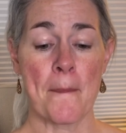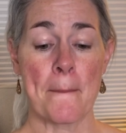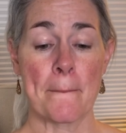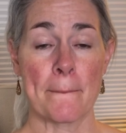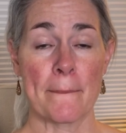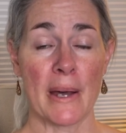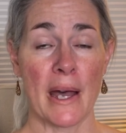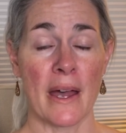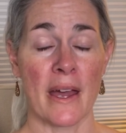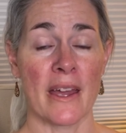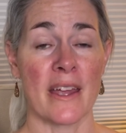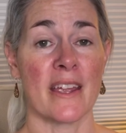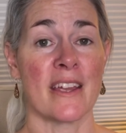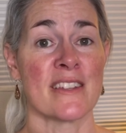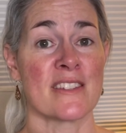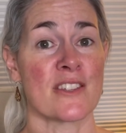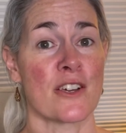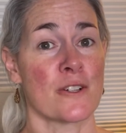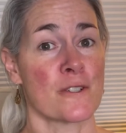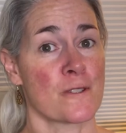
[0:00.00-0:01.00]
but
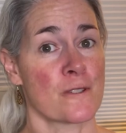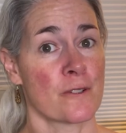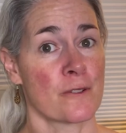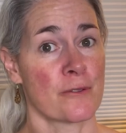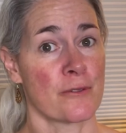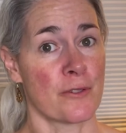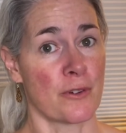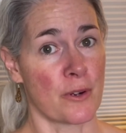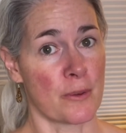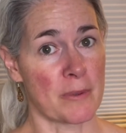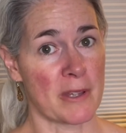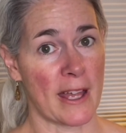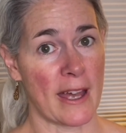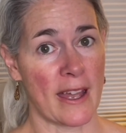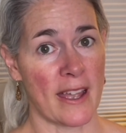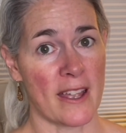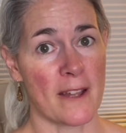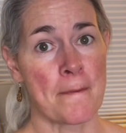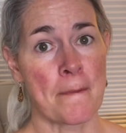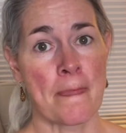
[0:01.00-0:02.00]
it's also
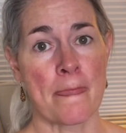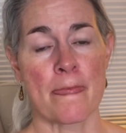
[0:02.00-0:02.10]
4-ply.